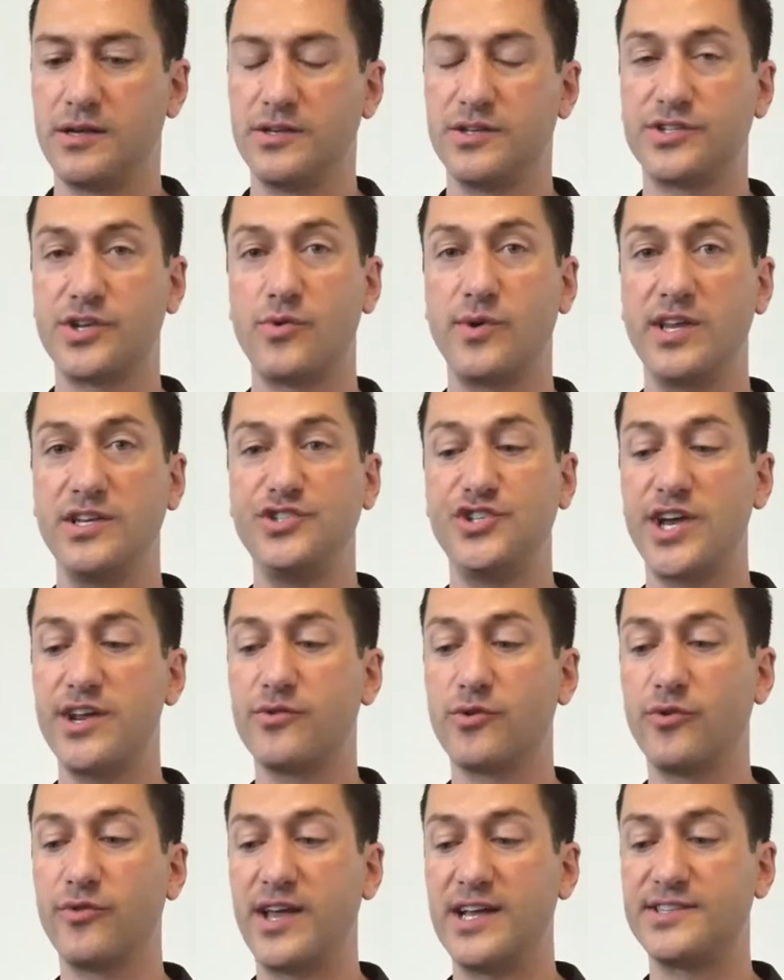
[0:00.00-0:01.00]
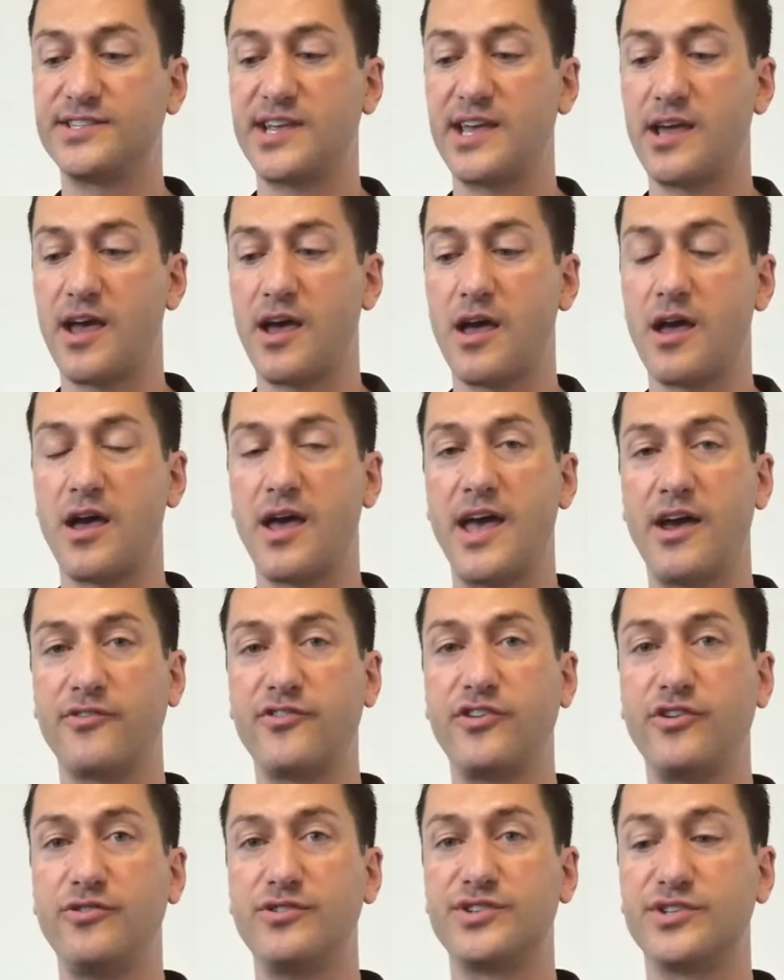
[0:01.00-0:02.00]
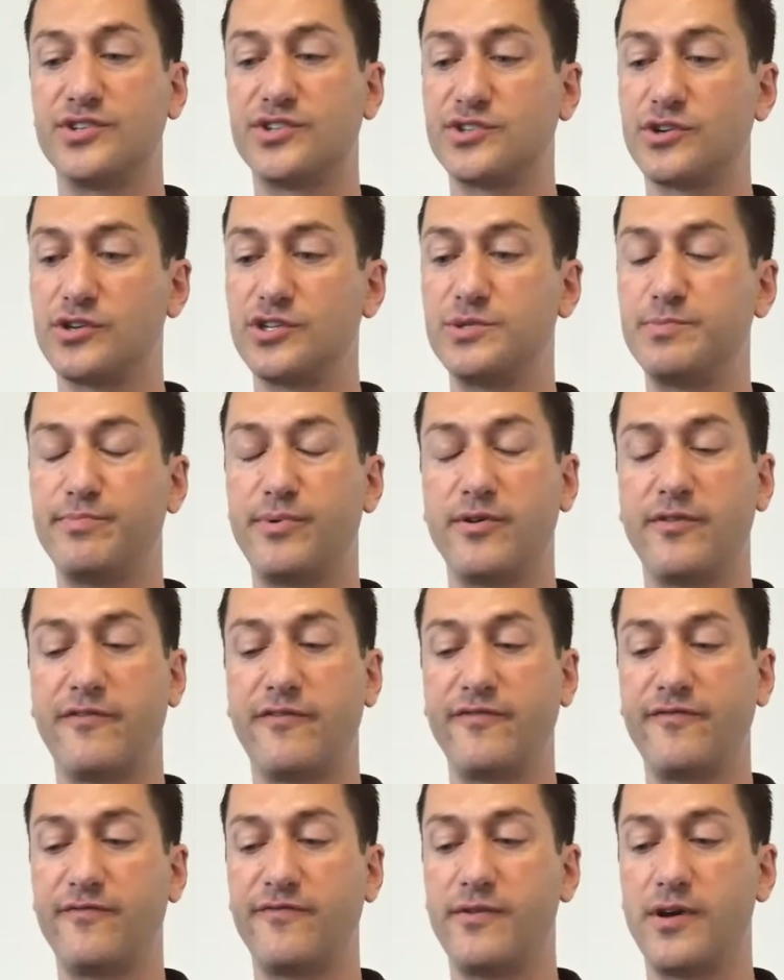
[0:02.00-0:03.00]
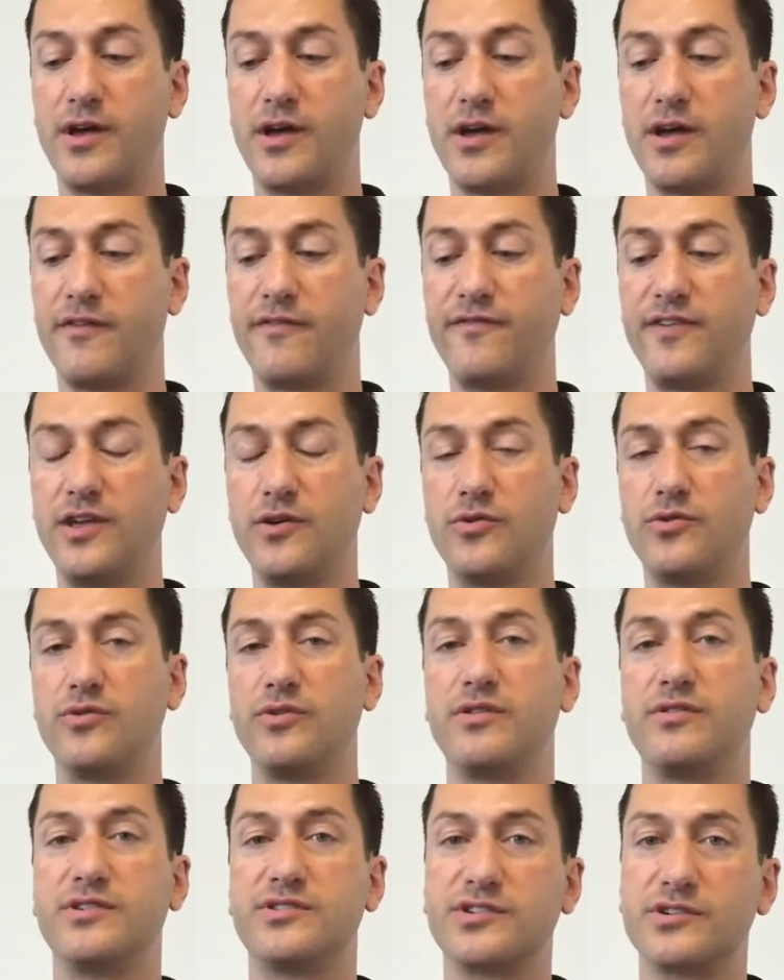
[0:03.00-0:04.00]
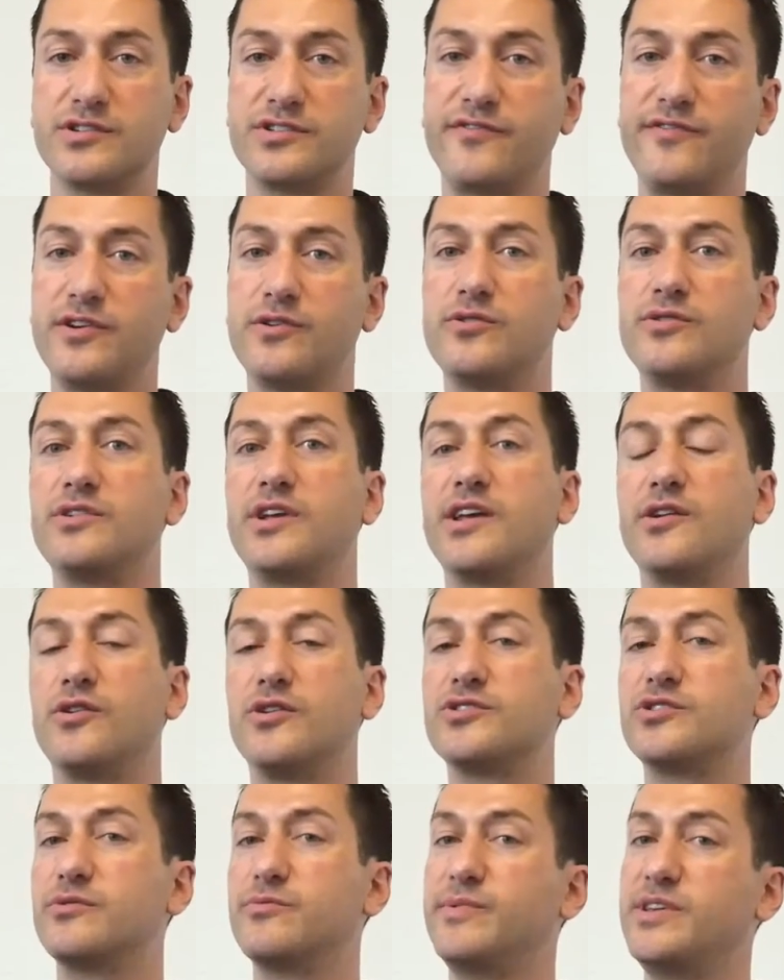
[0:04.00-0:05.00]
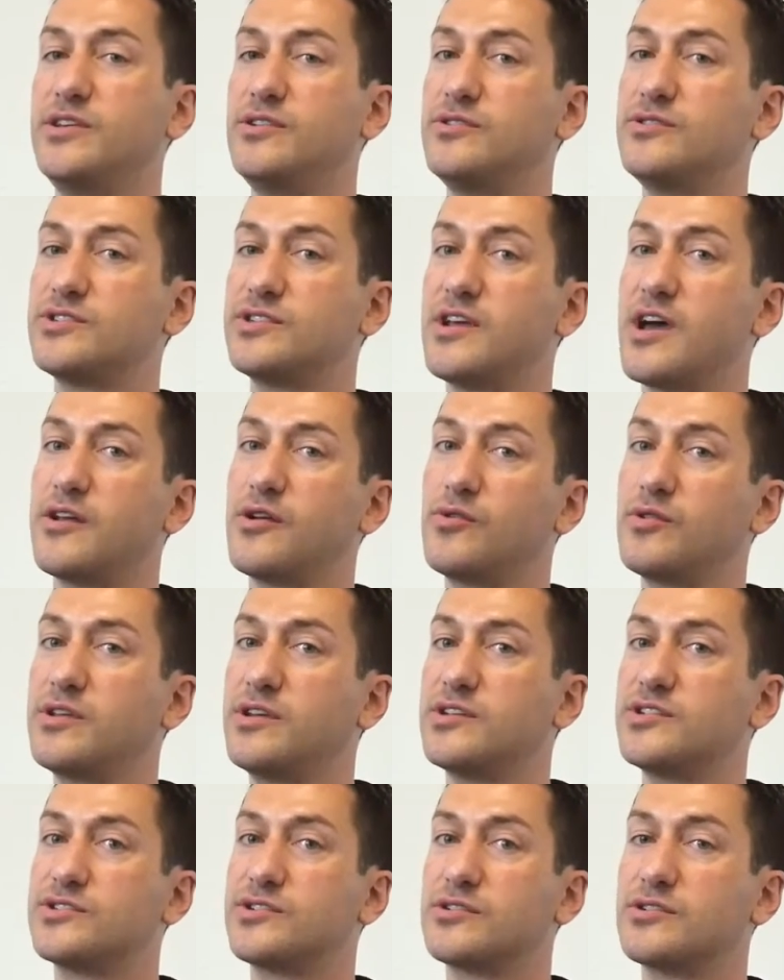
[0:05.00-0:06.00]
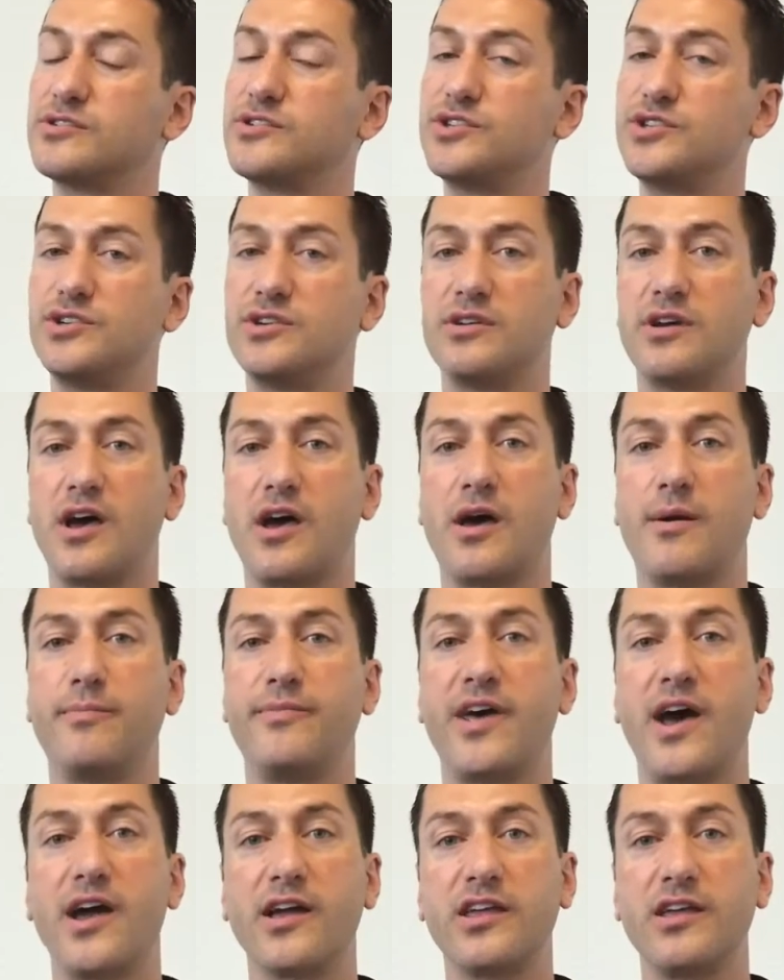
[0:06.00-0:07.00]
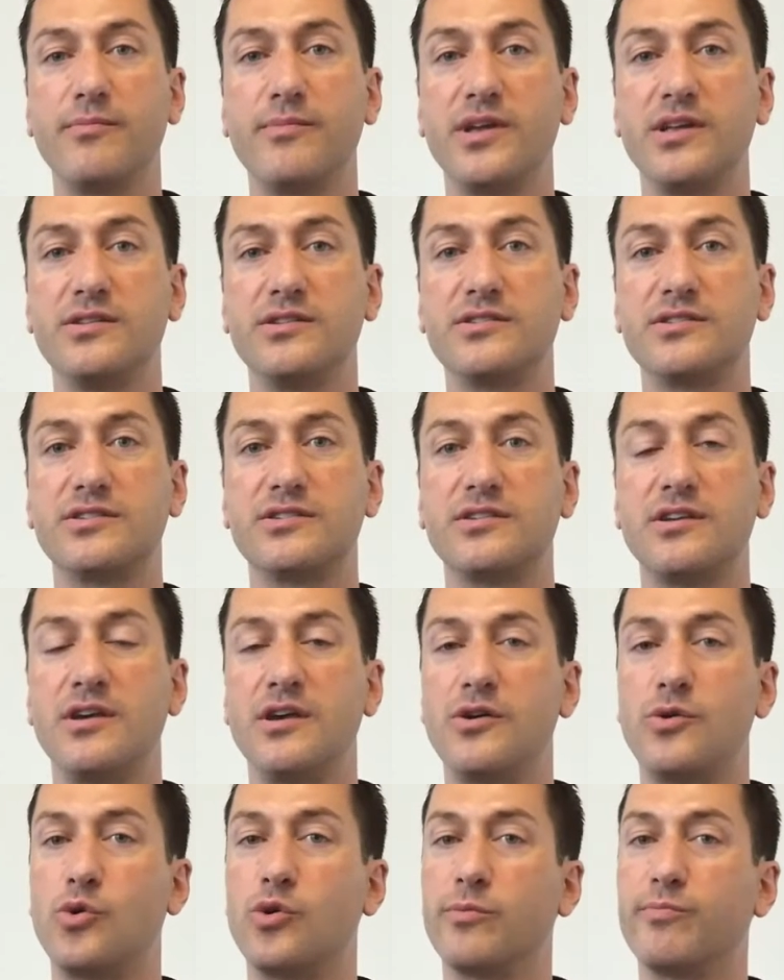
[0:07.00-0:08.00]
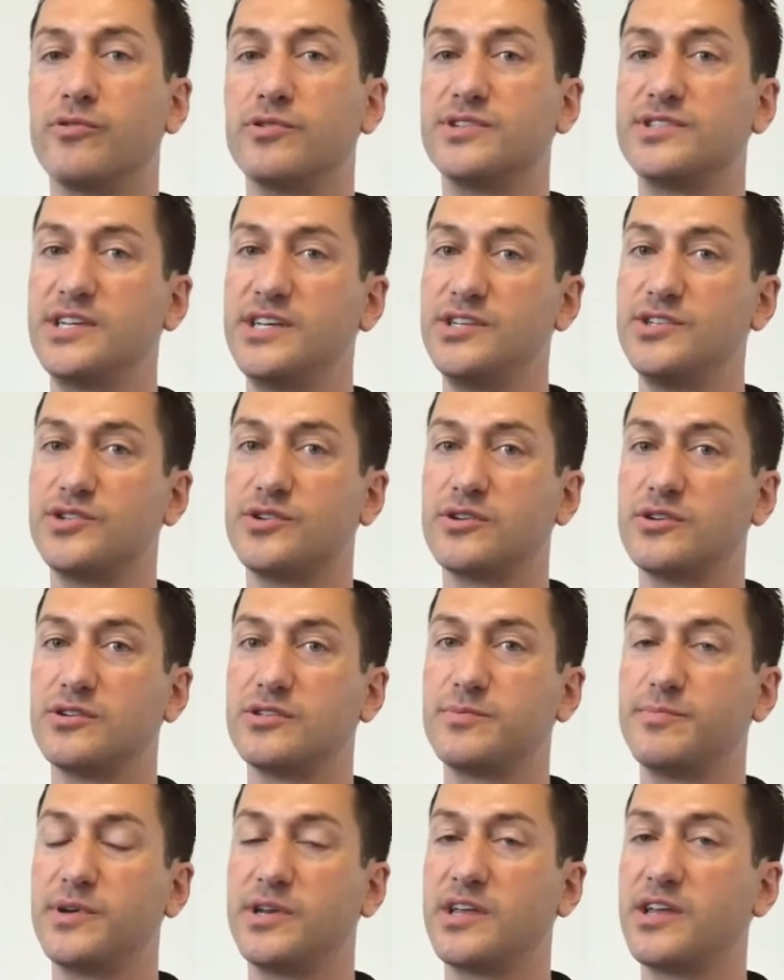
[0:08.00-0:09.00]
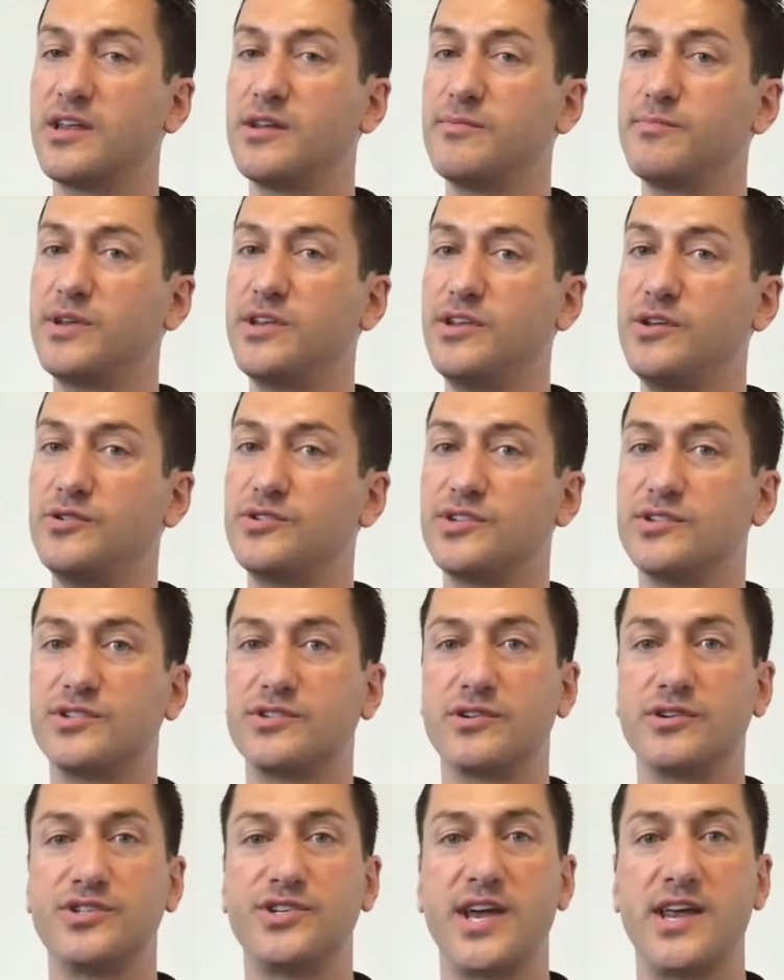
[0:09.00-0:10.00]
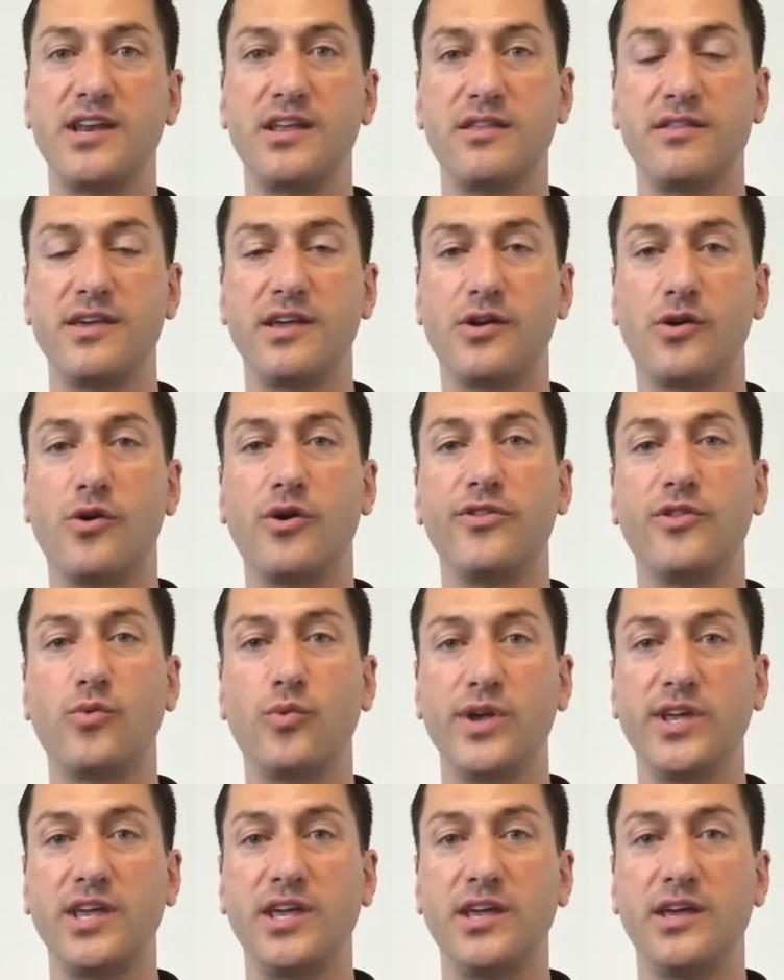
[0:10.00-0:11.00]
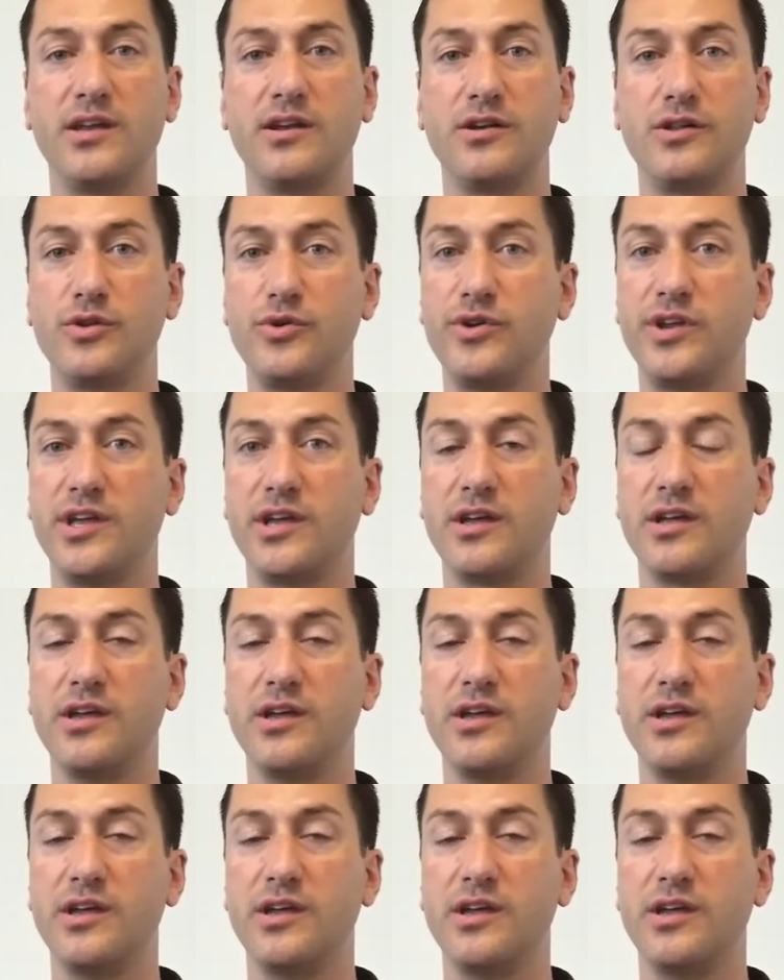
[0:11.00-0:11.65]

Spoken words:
So in general, that's how to use the search field. The search field can also be used not only to search documents or procedures, but it can be used to search anything on the wiki, including